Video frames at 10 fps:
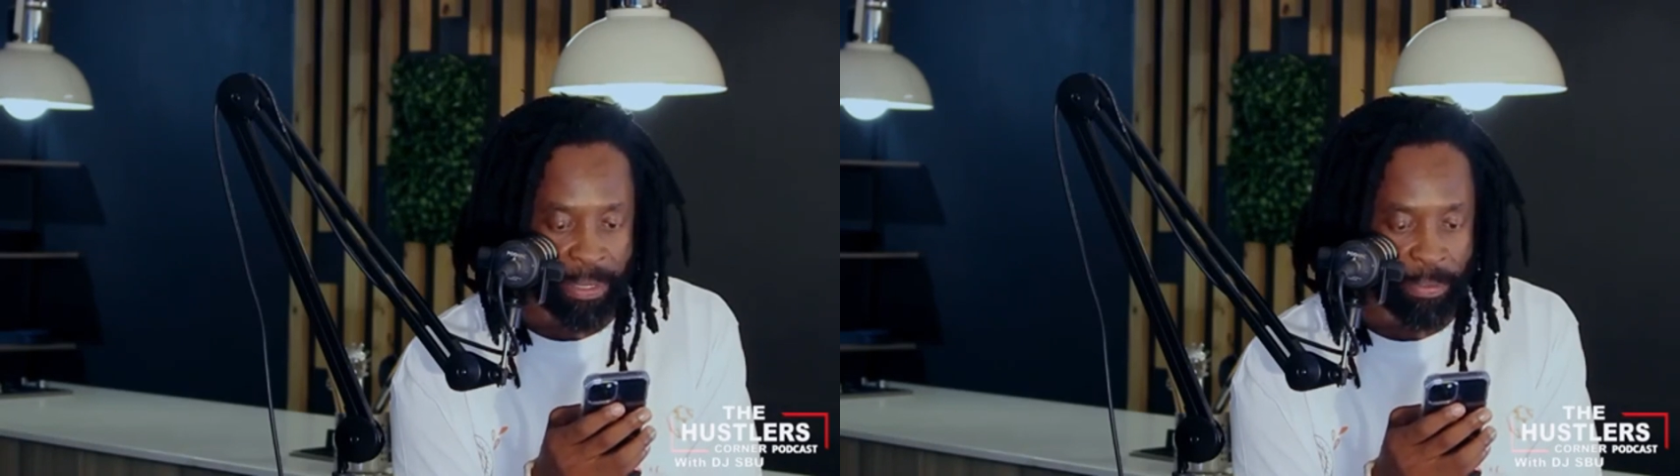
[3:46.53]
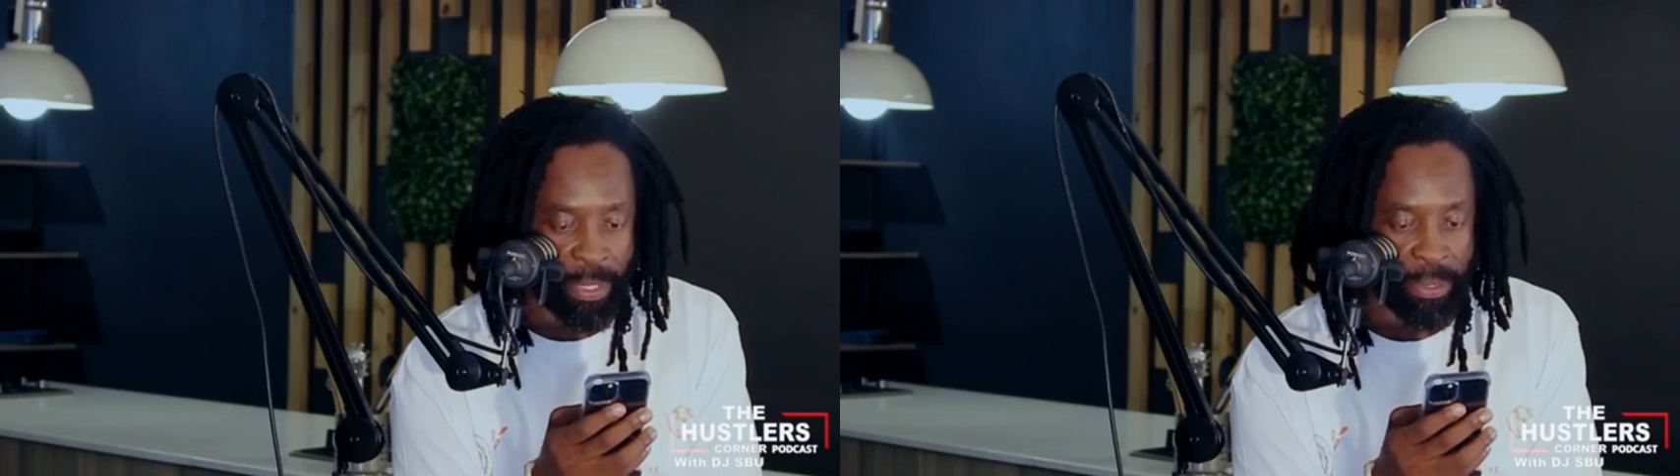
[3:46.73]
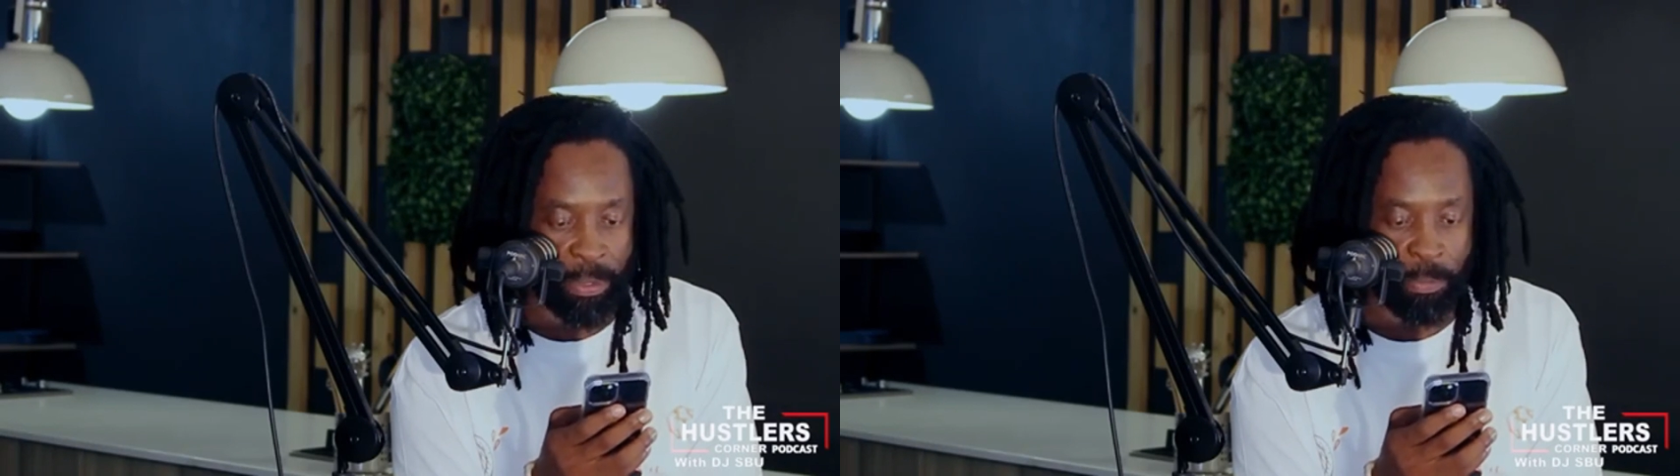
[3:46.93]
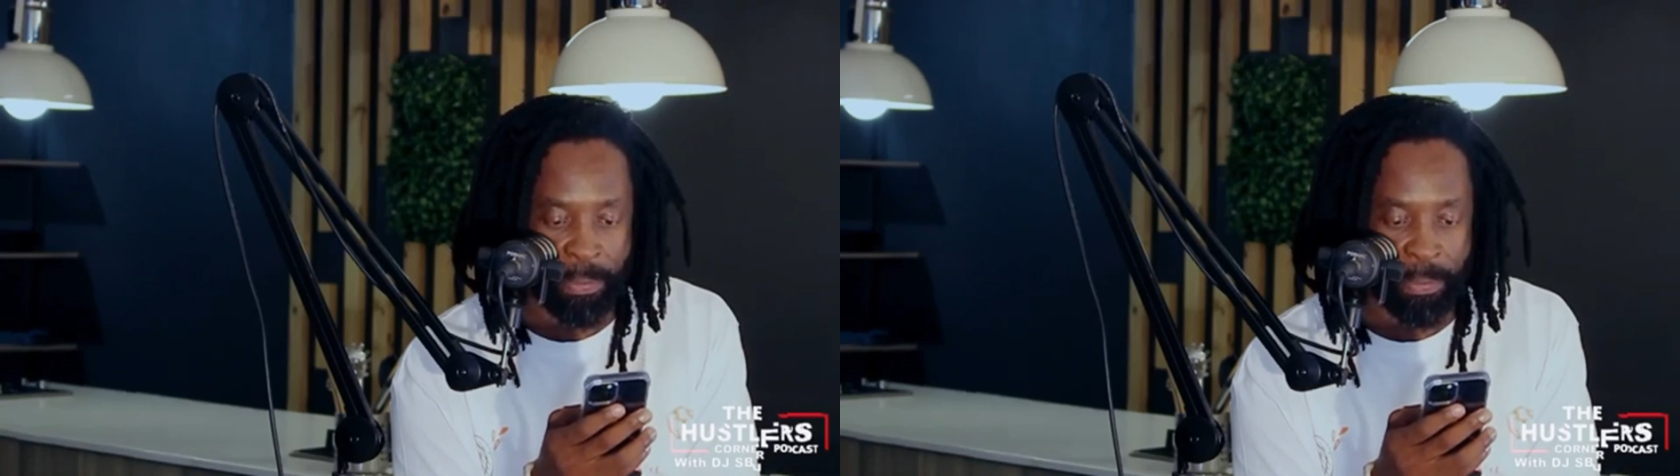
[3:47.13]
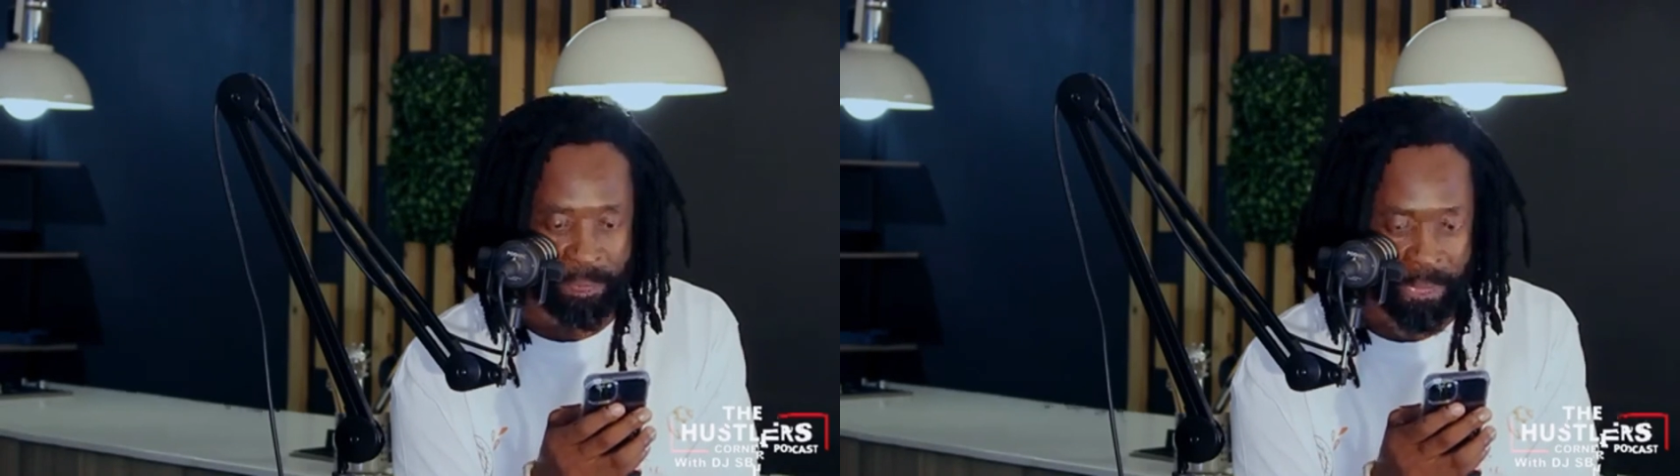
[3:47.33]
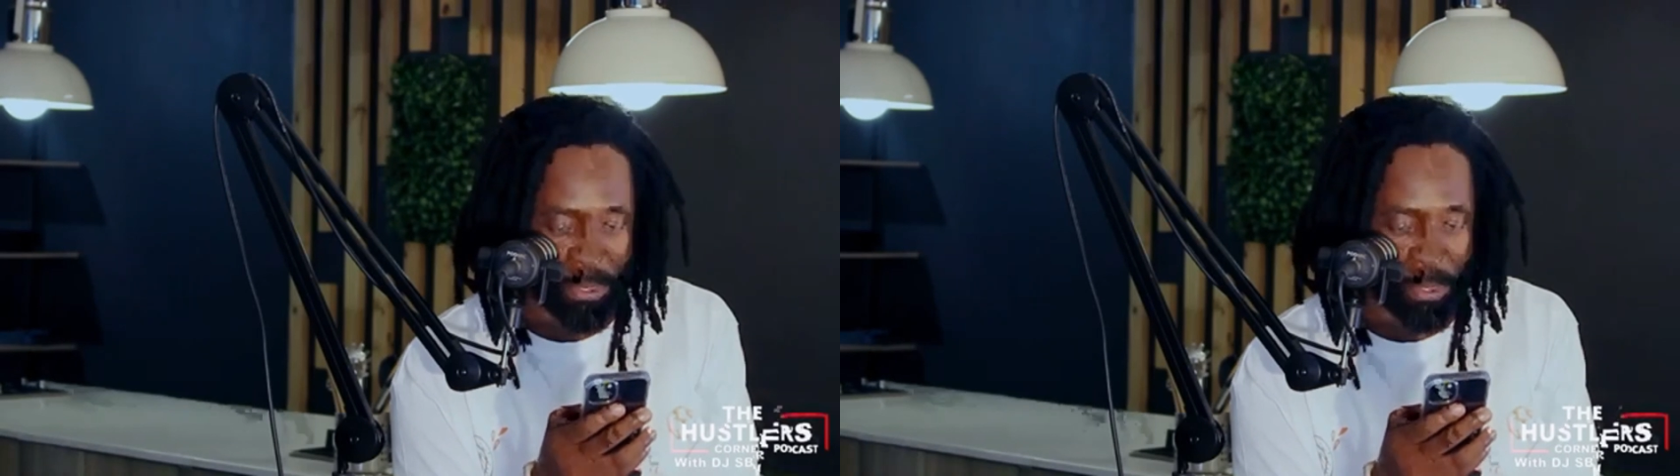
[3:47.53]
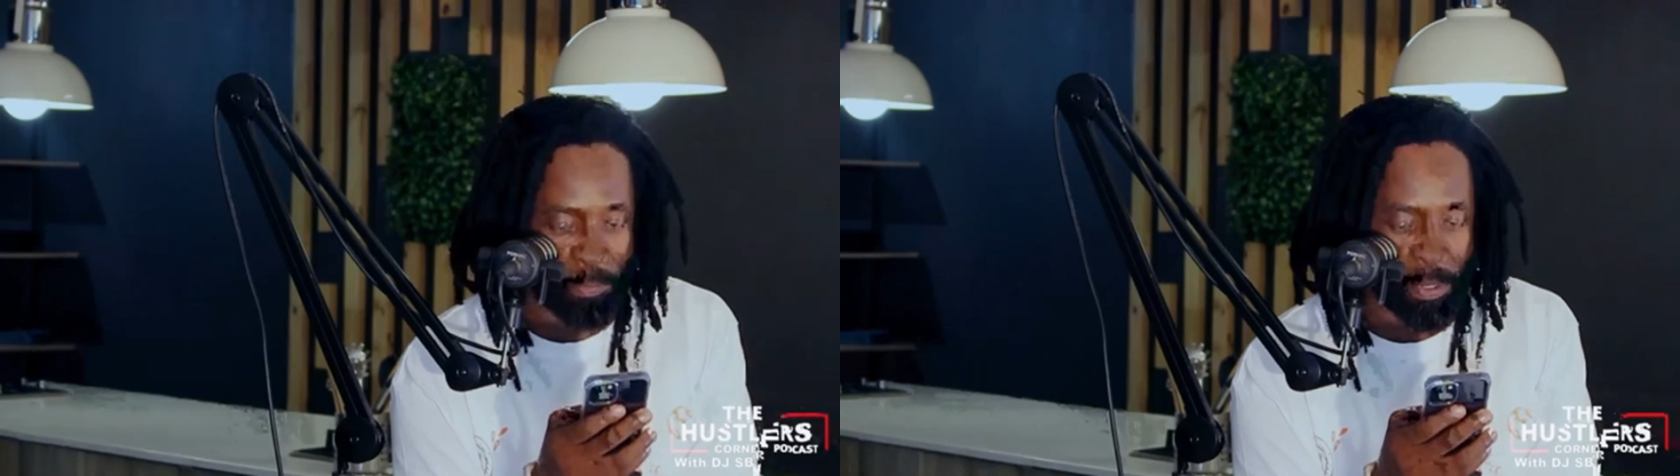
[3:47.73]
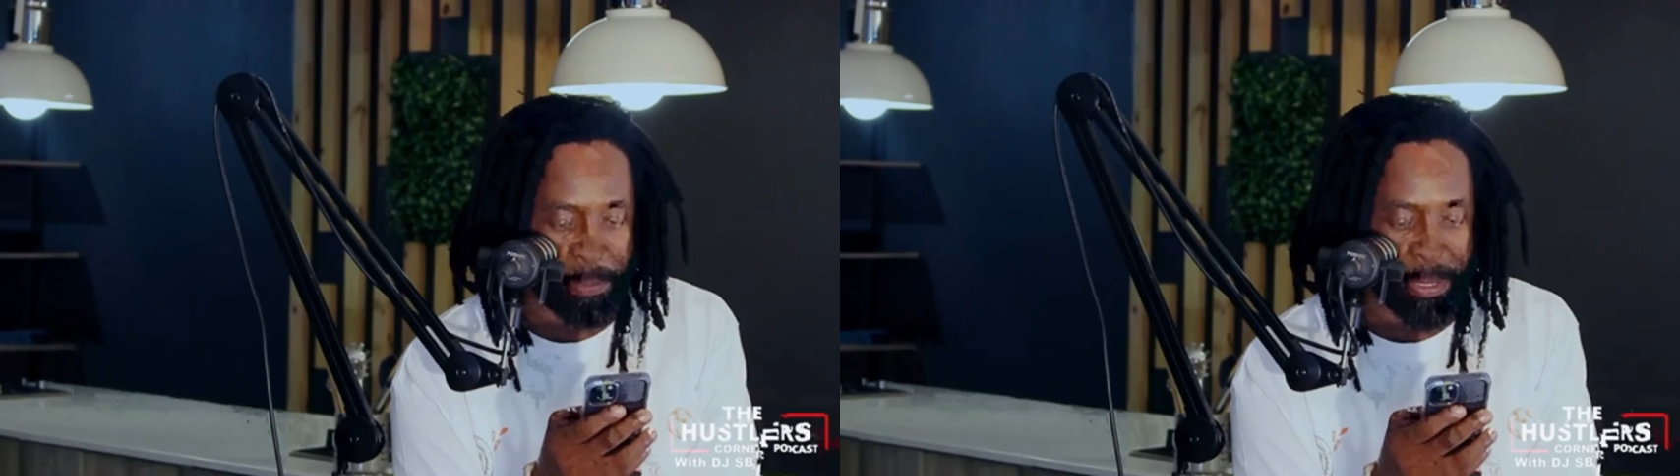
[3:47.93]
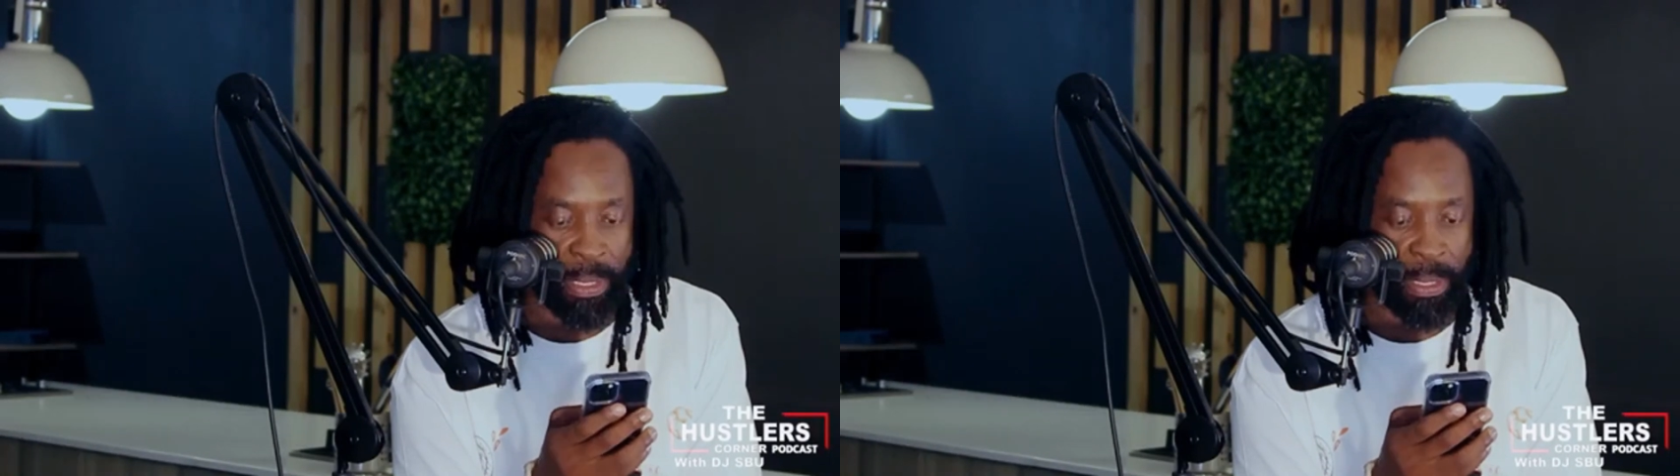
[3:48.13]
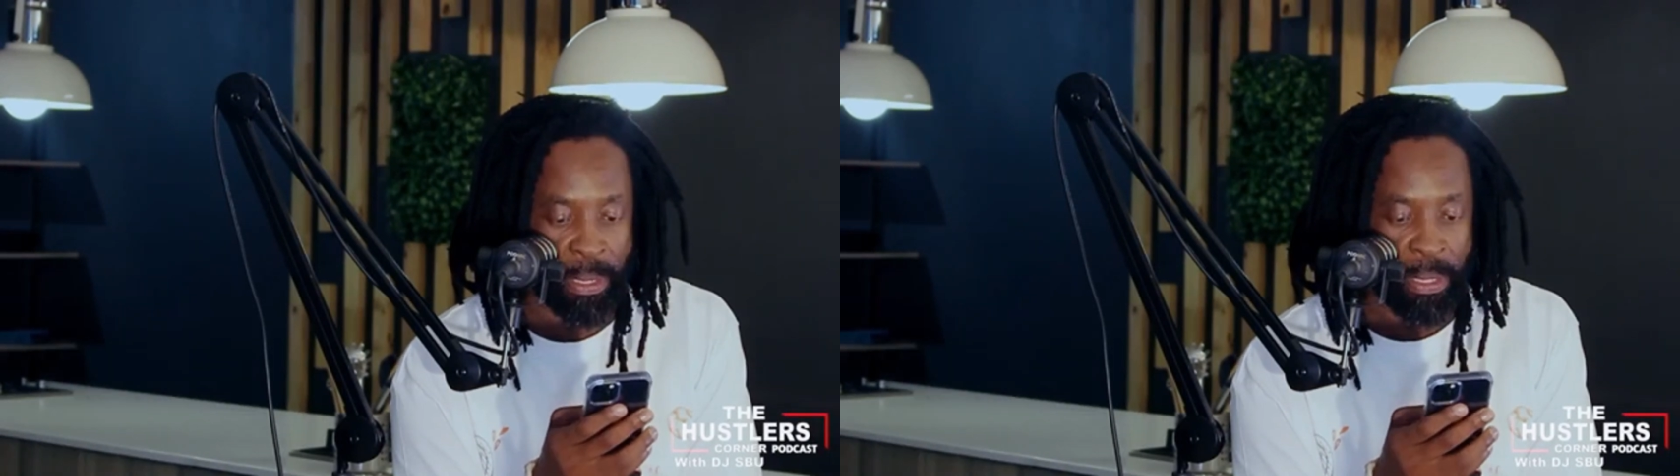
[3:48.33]
add rental property, sell your
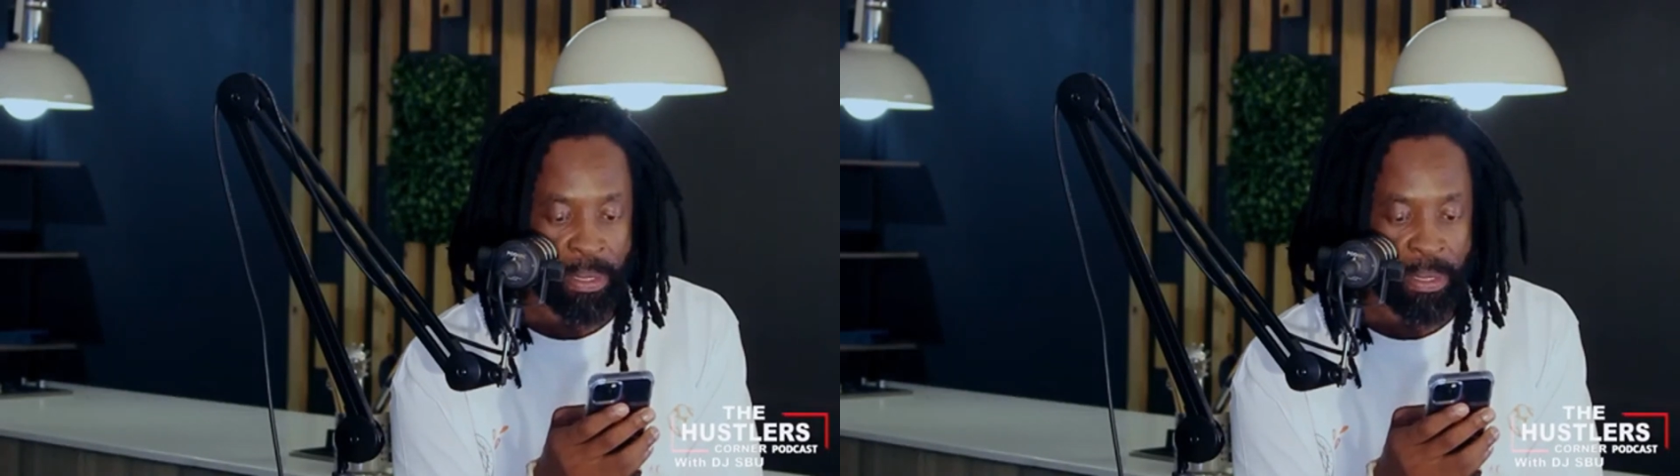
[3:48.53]
property,